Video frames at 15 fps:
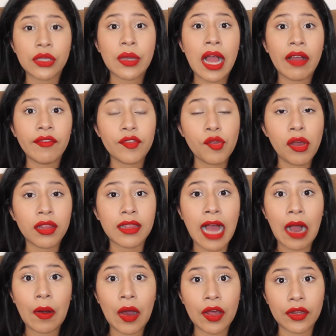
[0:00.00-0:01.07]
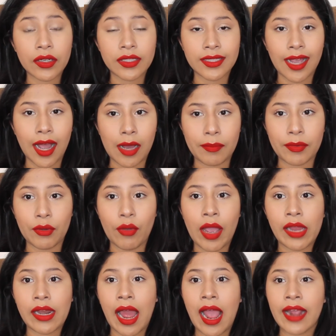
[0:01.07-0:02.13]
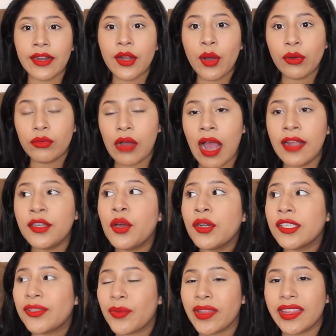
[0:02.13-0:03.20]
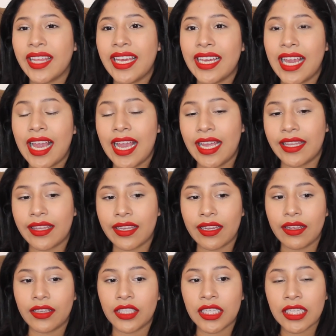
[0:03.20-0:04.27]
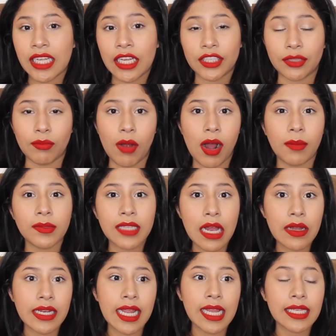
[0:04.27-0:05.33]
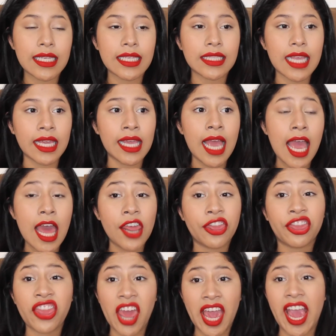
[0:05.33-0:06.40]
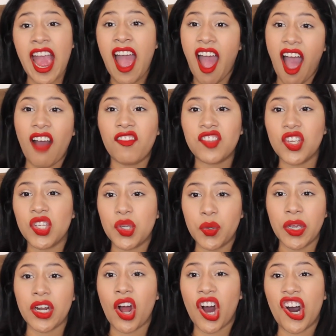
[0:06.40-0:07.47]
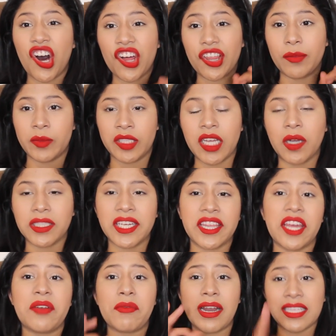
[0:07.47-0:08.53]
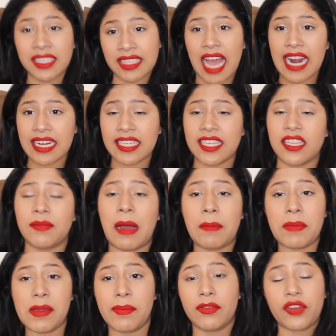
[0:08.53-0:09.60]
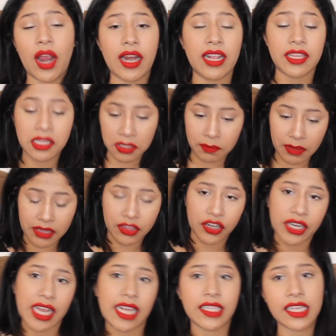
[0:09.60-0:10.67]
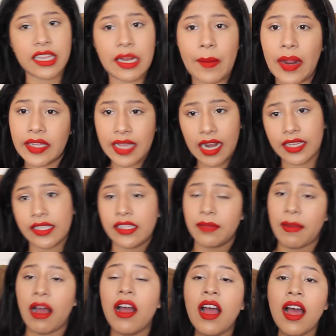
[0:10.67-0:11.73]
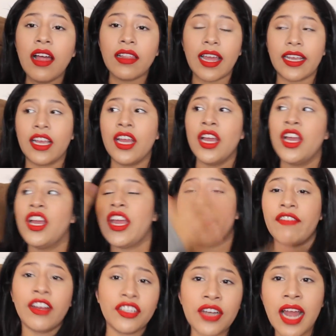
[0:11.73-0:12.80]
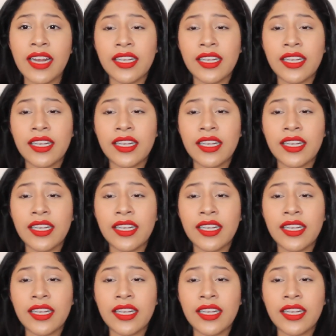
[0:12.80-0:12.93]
You have to allow others to help you. And I know, I noticed one thing in teenage moms nowadays. It's like they have to do it all themselves. Like they write statuses about people trying to discipline their kids and they write statuses about like if you're trying